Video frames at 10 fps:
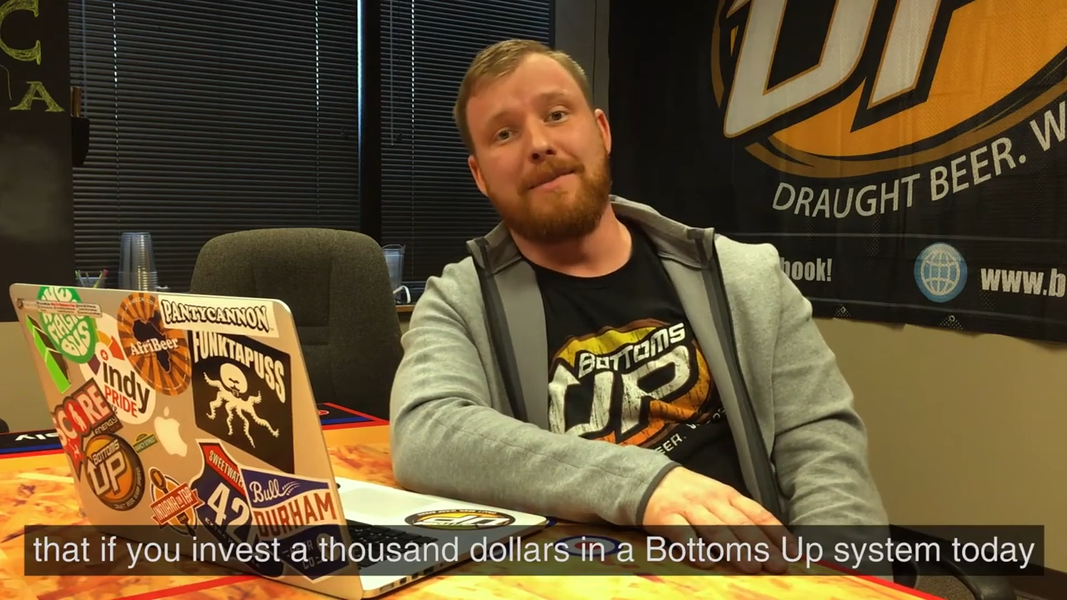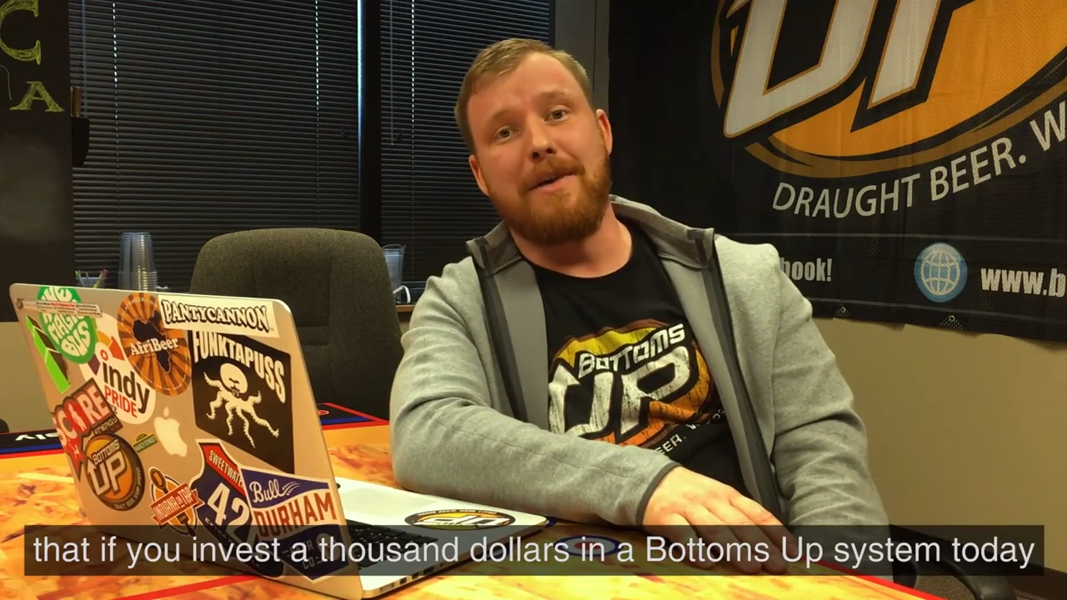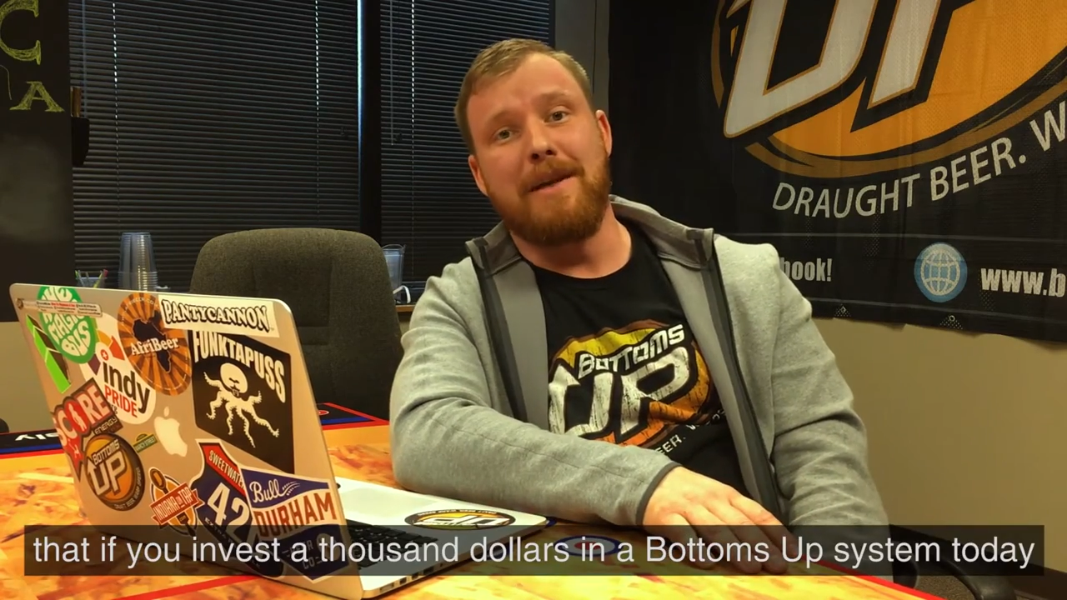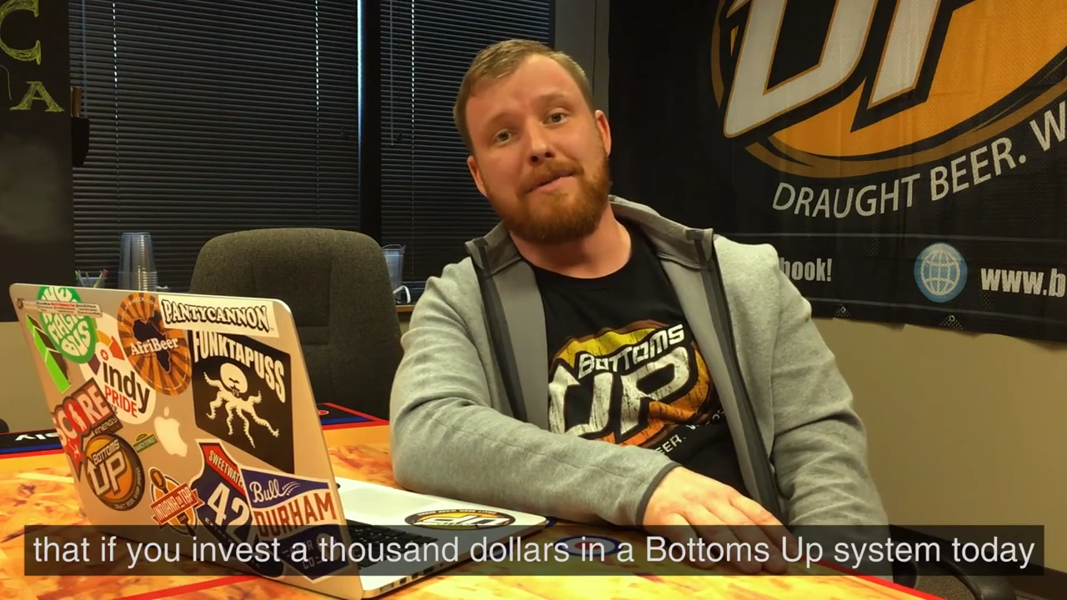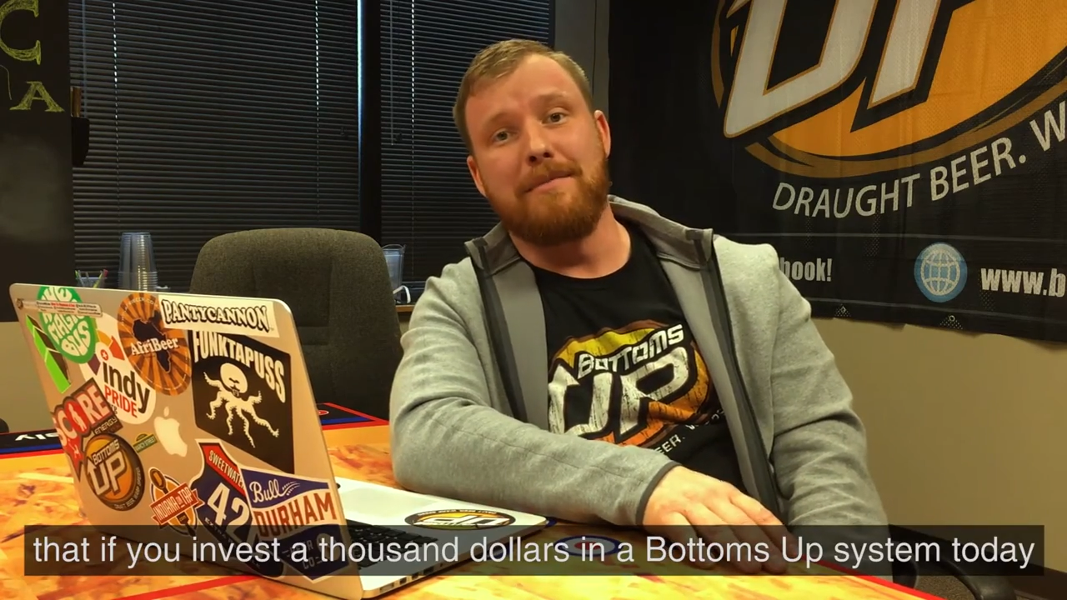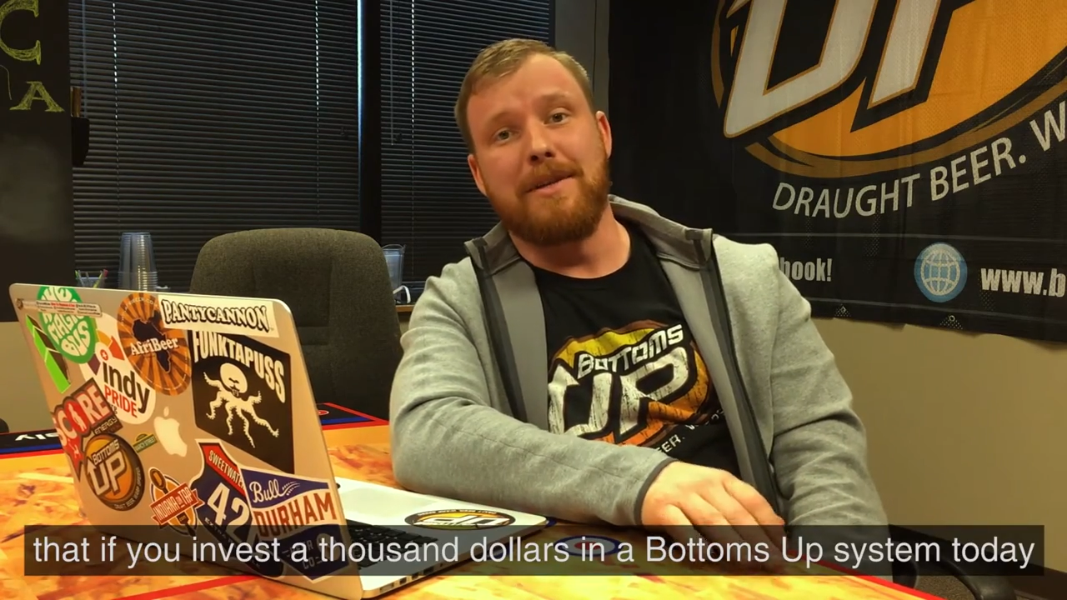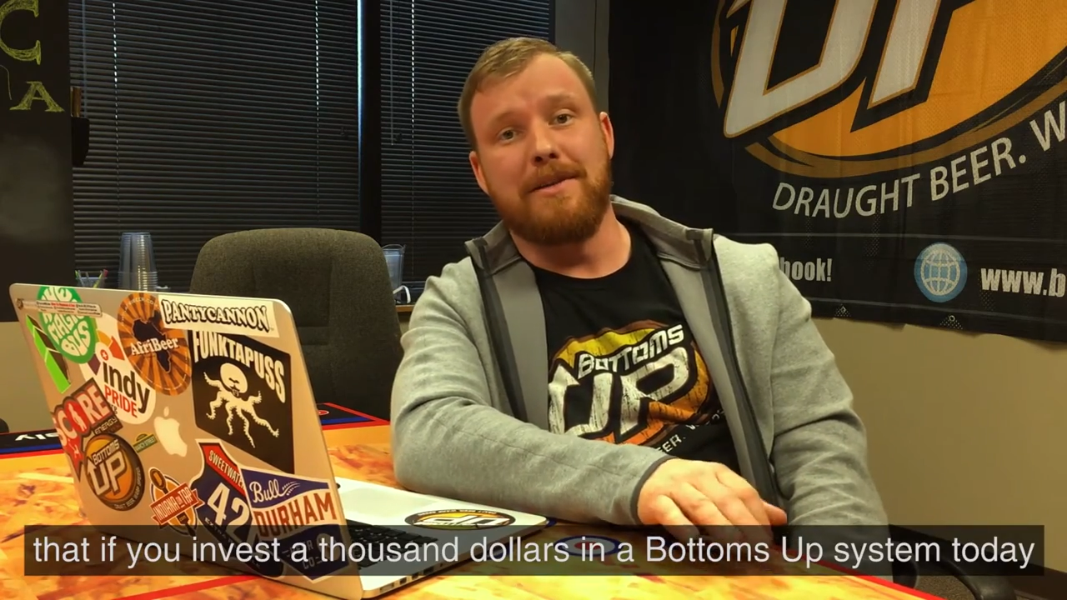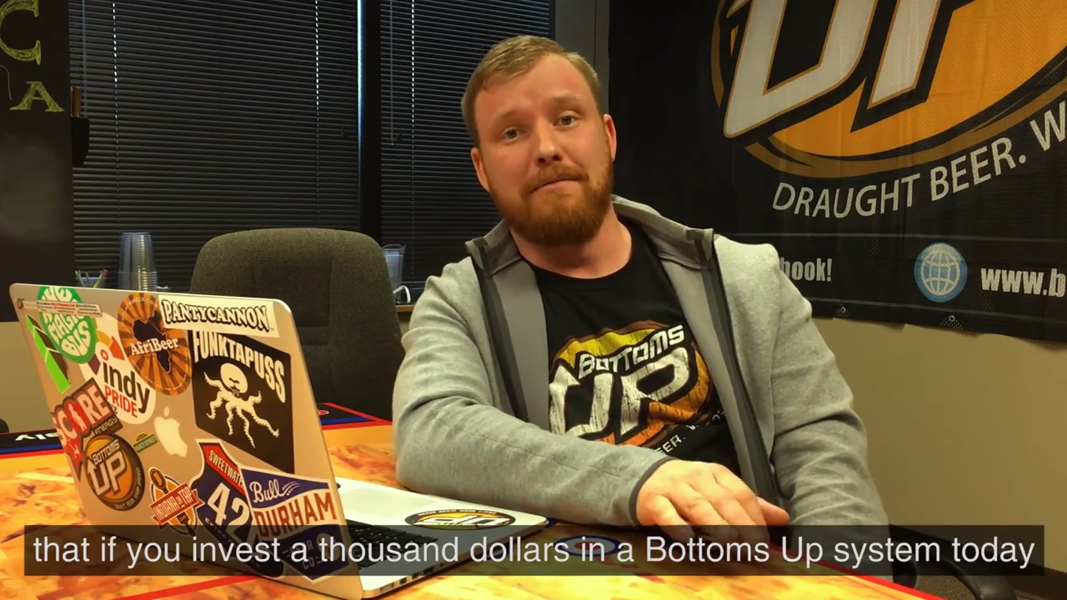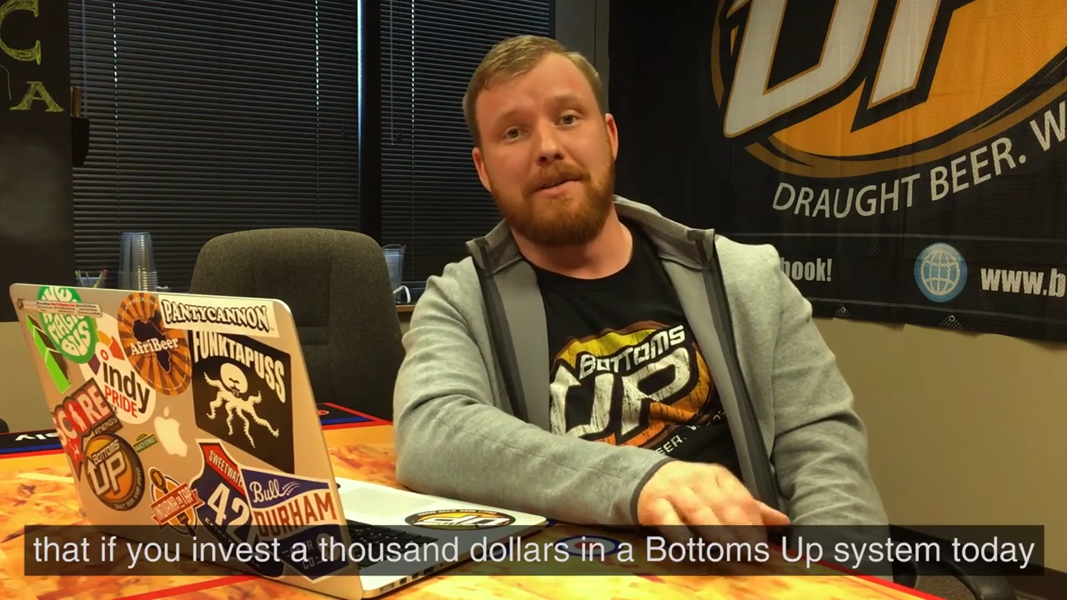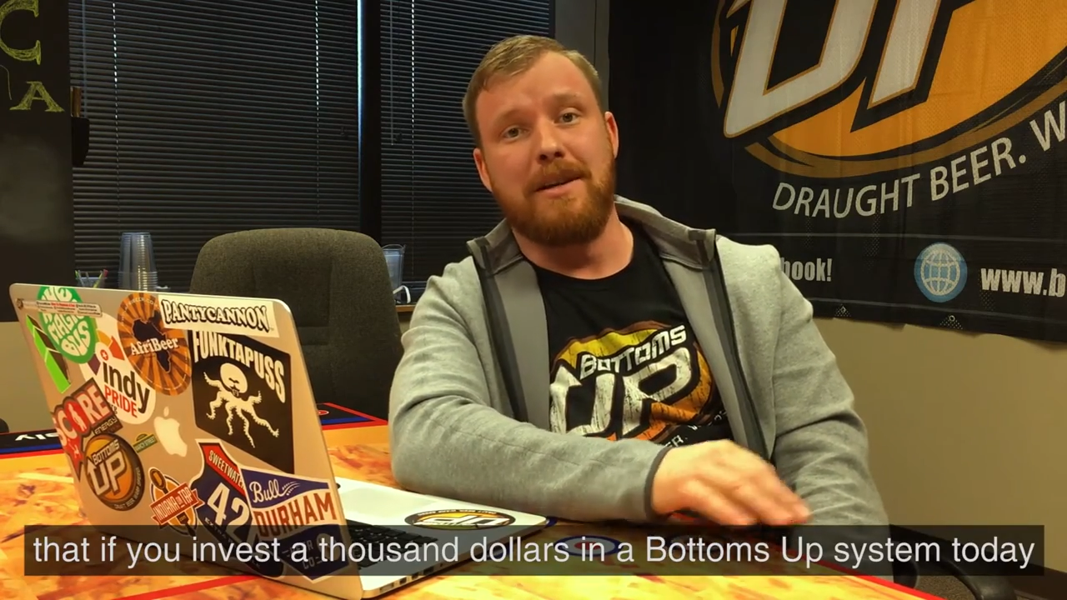in a bottoms up
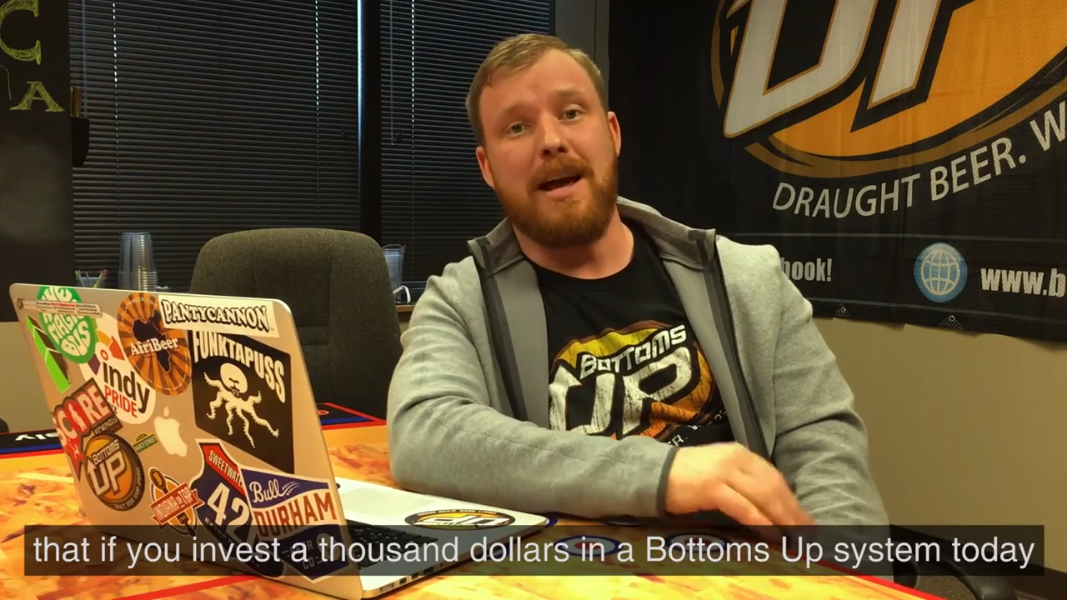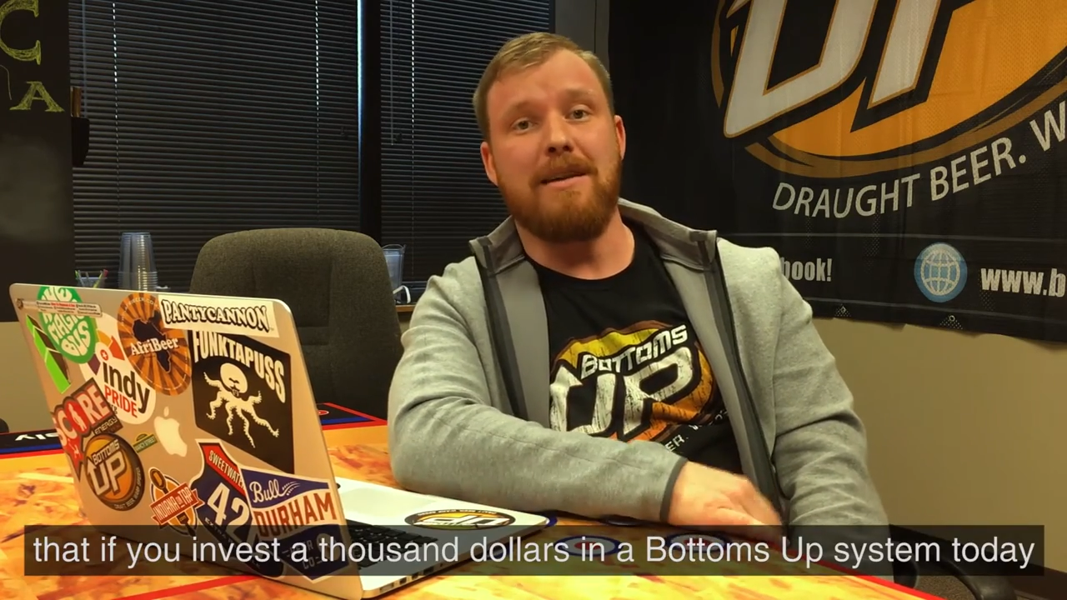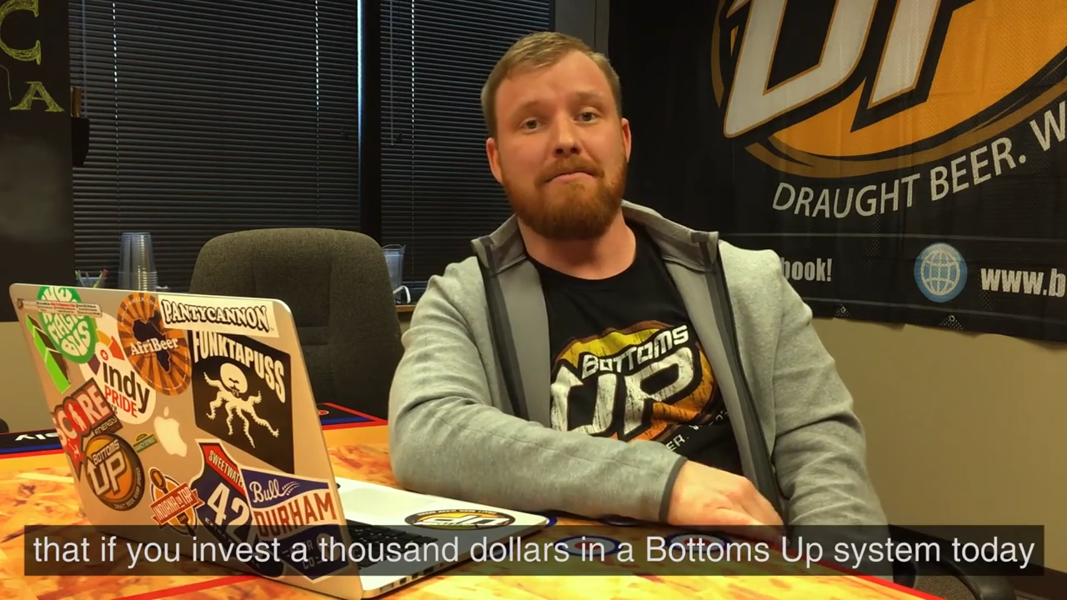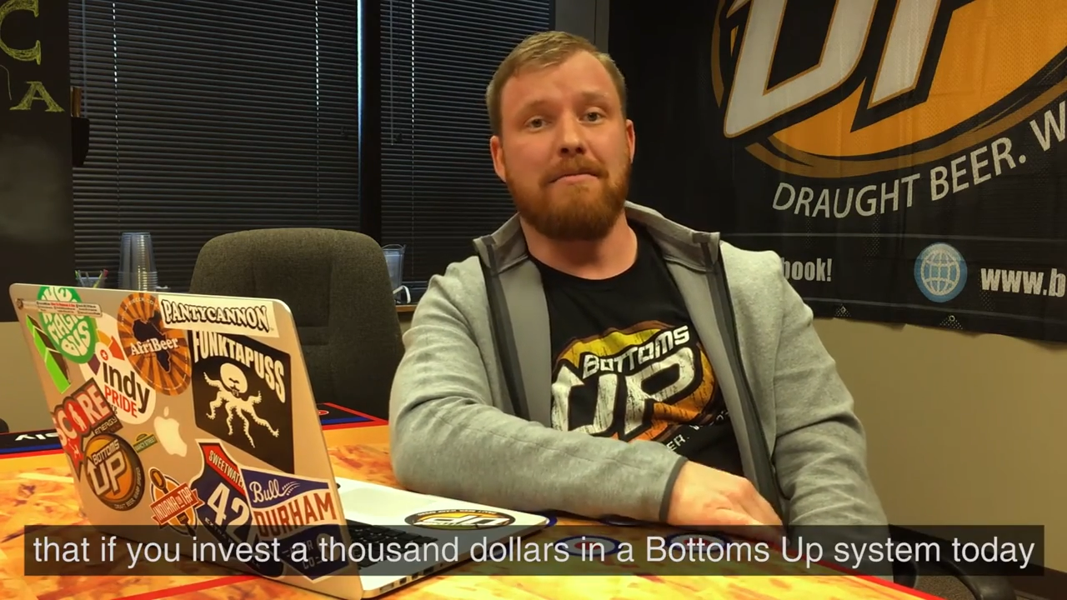system today,